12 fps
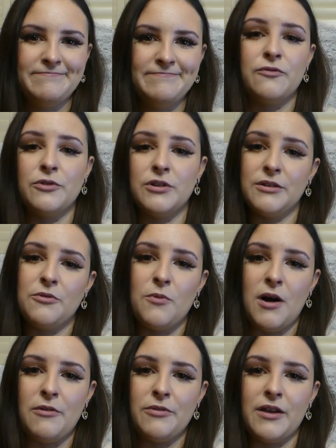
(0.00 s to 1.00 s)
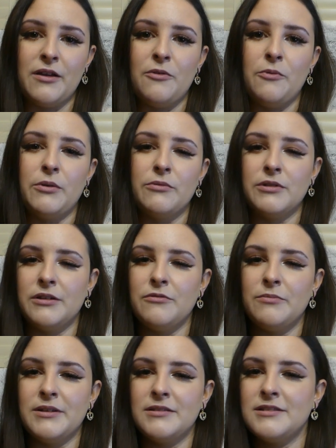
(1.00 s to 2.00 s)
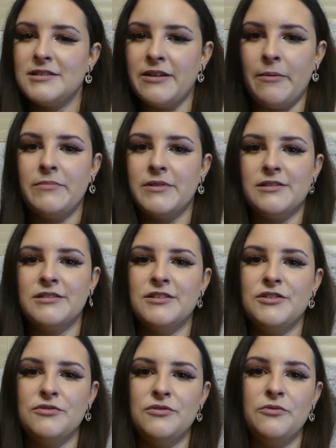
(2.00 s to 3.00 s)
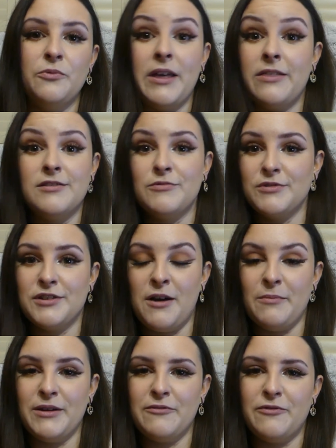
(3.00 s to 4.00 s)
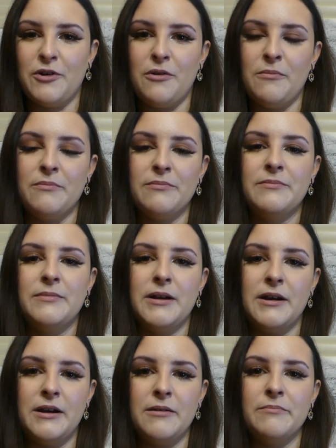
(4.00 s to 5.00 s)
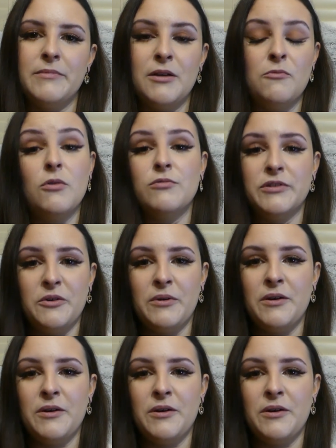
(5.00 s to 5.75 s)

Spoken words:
For a little while there, we were a little bit stumped as to where this was coming from and what was going